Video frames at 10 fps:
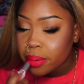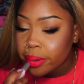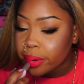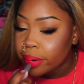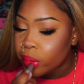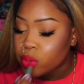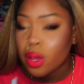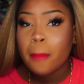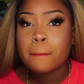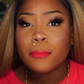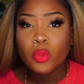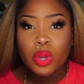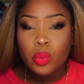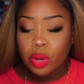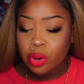it goes on
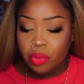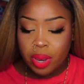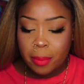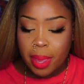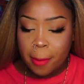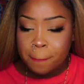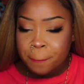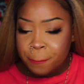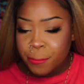really, really creamy.